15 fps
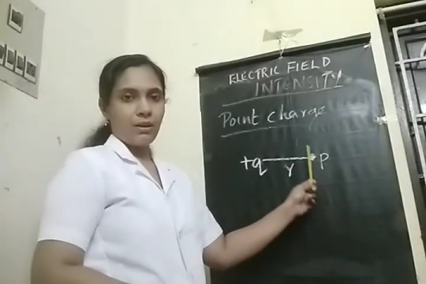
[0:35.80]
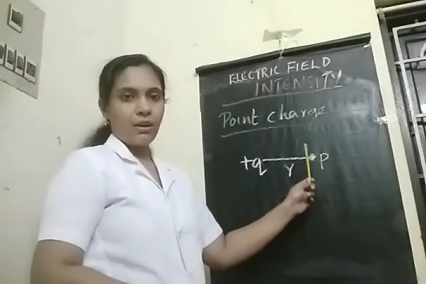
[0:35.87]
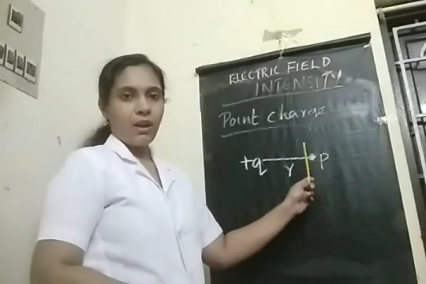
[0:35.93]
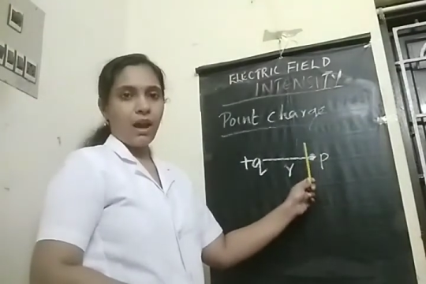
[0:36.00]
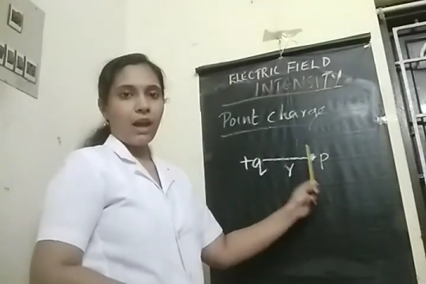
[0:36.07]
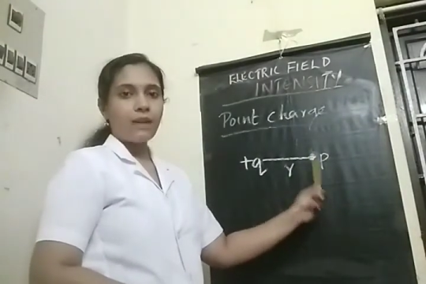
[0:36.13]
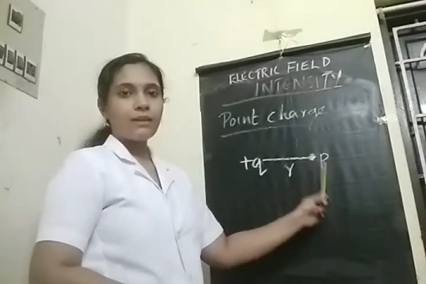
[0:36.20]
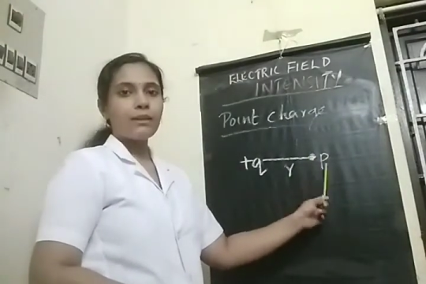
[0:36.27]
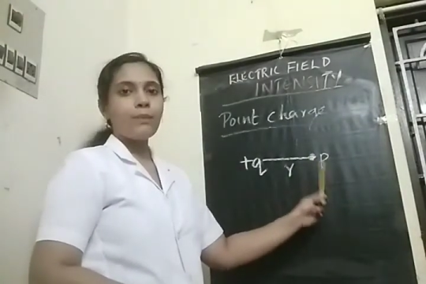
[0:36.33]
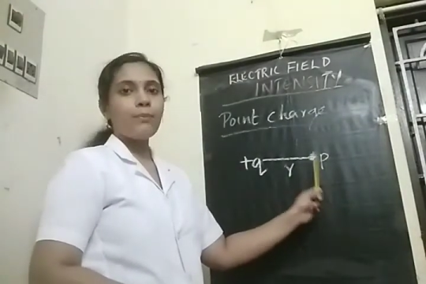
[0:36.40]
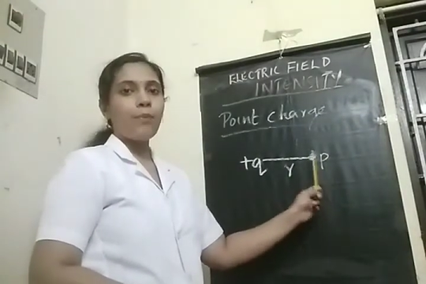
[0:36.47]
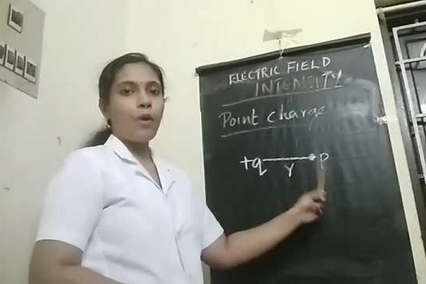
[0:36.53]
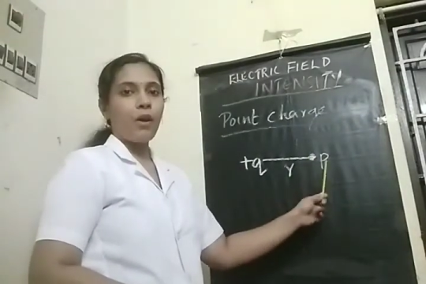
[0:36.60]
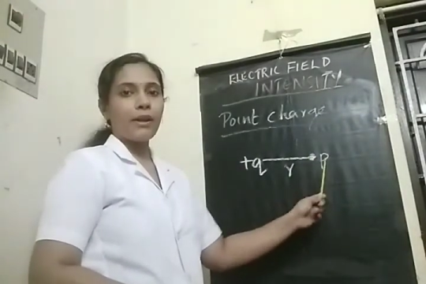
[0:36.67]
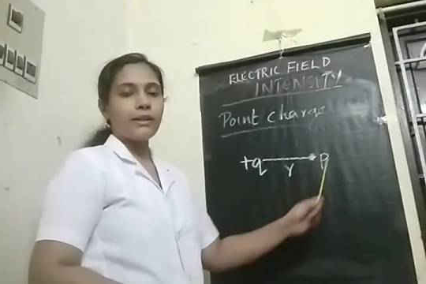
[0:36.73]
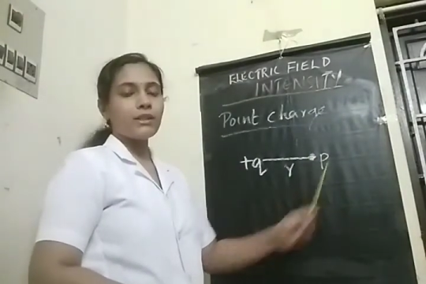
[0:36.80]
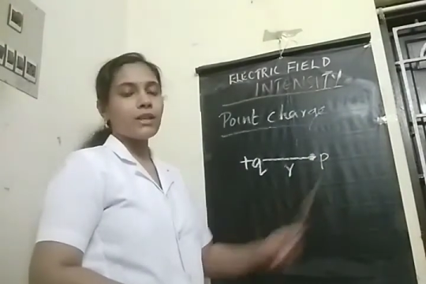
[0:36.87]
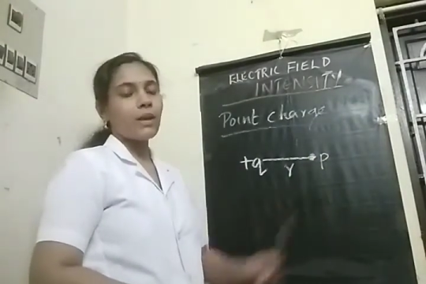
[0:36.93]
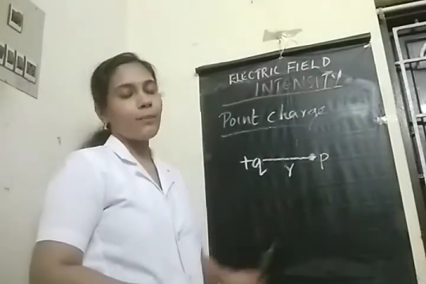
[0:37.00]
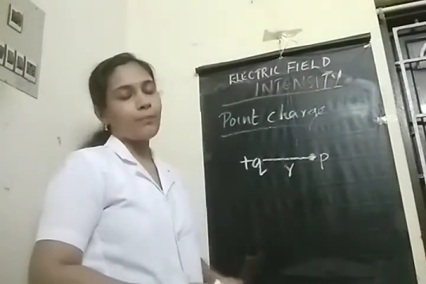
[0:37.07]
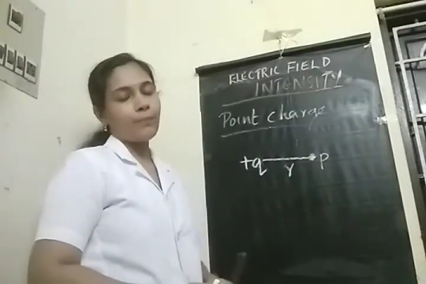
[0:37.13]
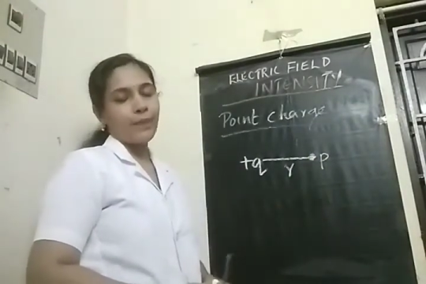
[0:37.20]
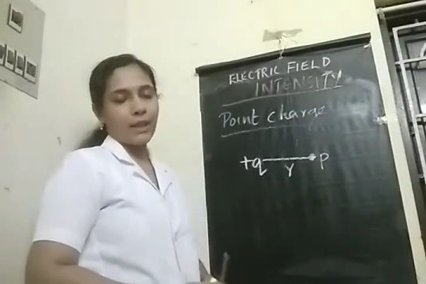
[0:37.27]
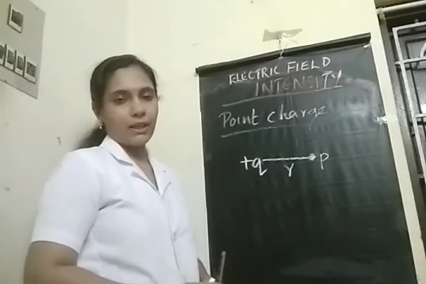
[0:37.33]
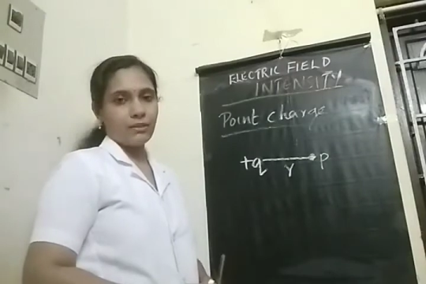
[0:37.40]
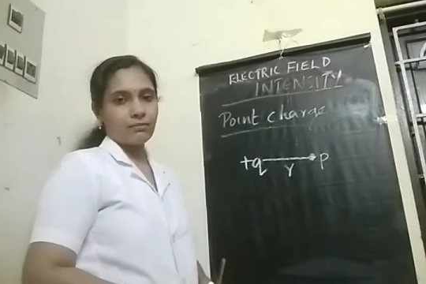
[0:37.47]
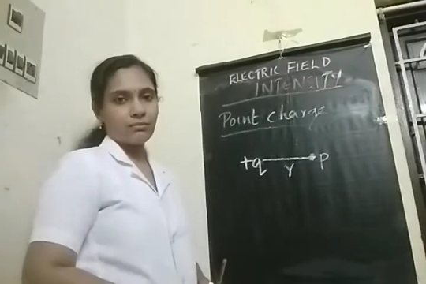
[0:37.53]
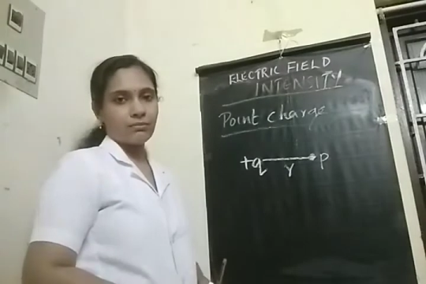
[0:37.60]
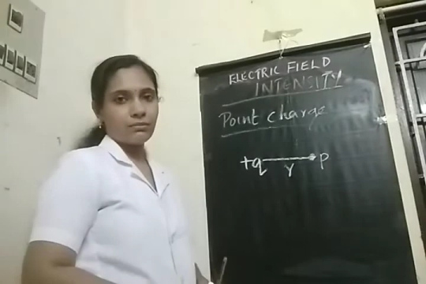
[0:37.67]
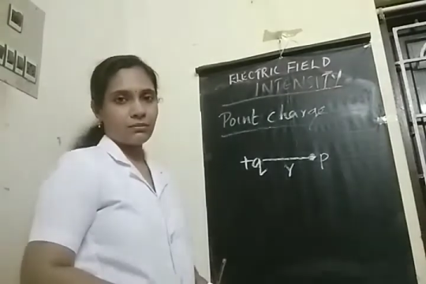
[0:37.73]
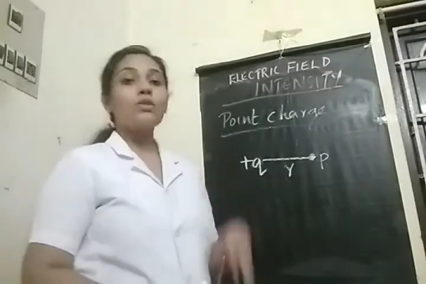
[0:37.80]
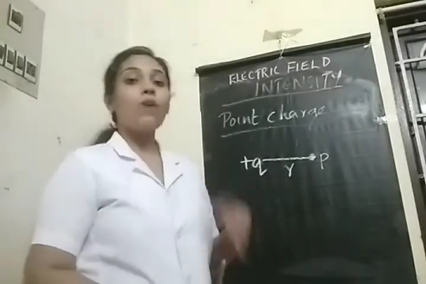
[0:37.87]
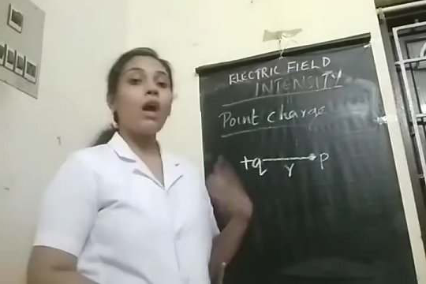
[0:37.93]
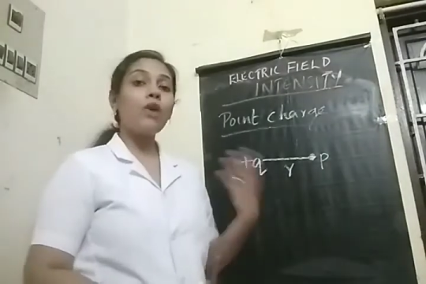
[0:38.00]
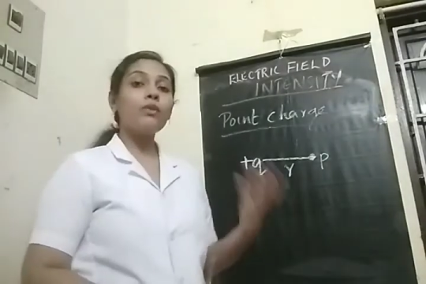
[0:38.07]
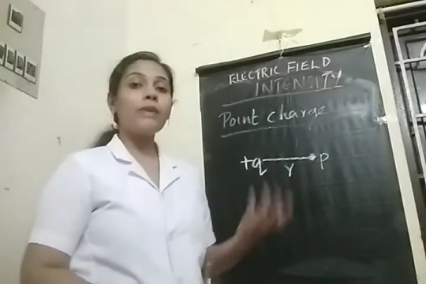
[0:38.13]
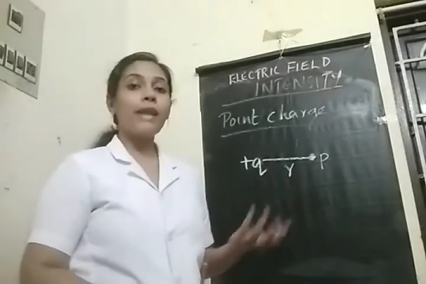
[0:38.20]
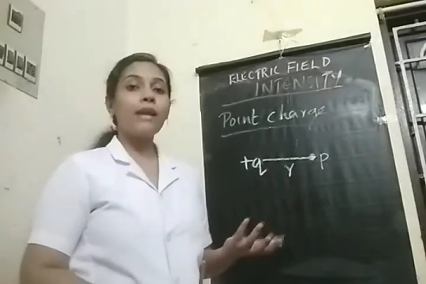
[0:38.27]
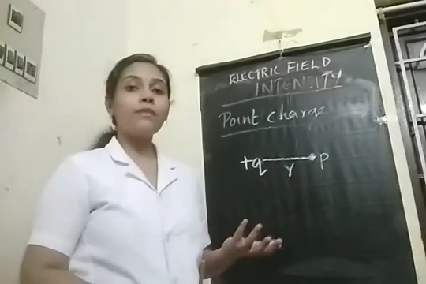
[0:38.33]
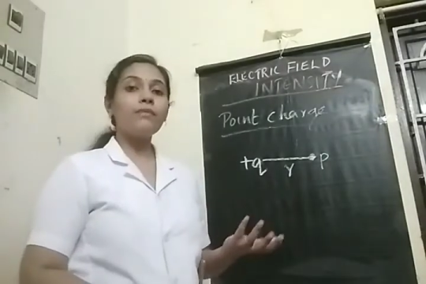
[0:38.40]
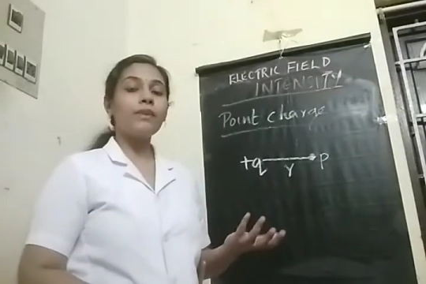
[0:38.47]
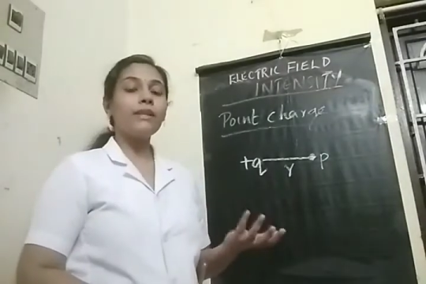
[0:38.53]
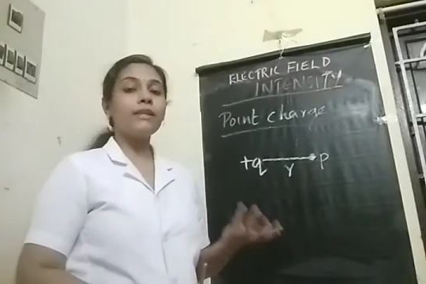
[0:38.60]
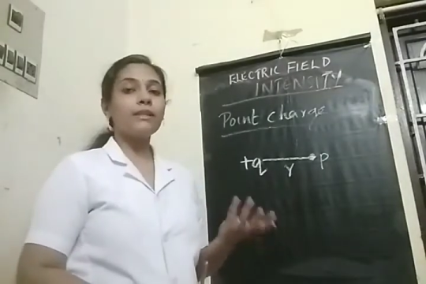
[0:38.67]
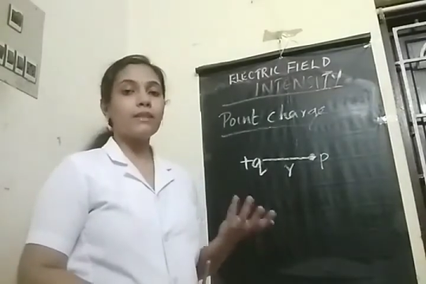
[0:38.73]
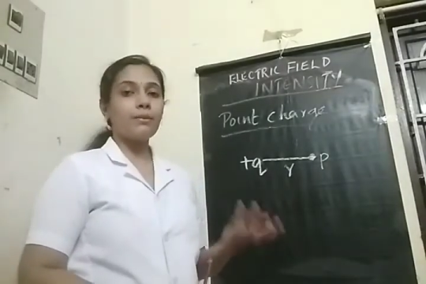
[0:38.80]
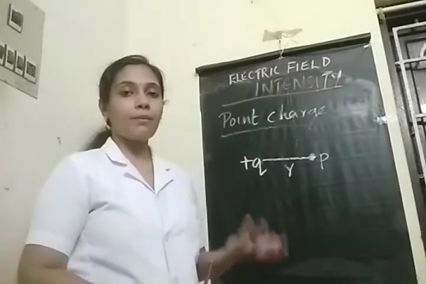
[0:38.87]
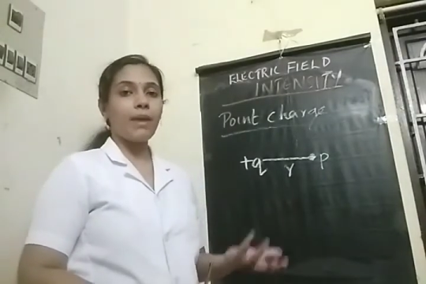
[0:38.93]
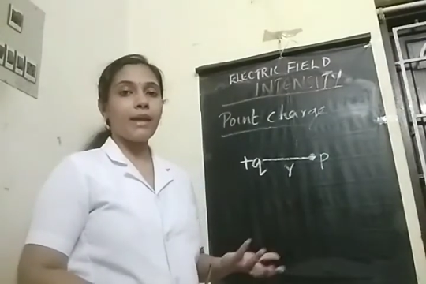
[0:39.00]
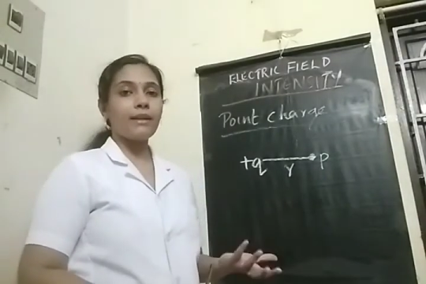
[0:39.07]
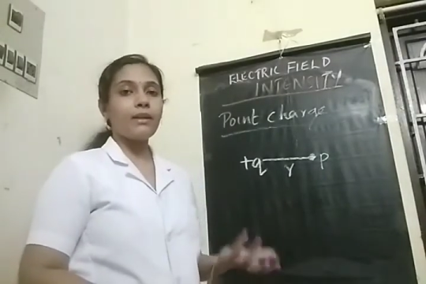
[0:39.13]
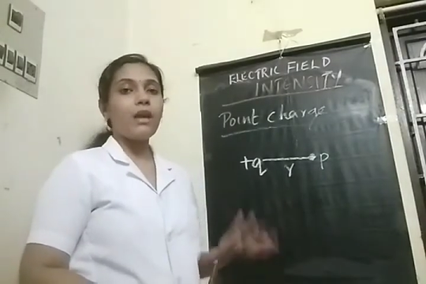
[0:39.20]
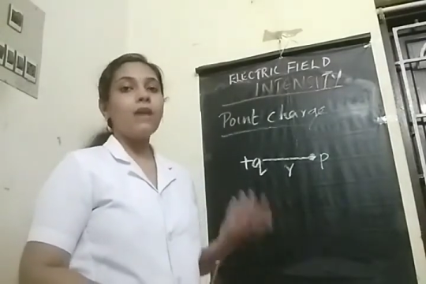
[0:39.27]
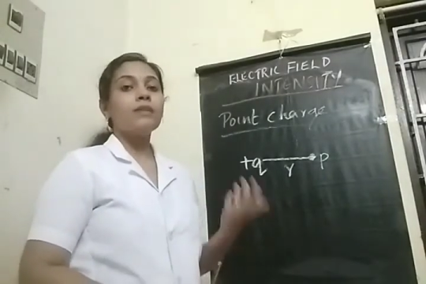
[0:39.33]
at the point P. So how can we determine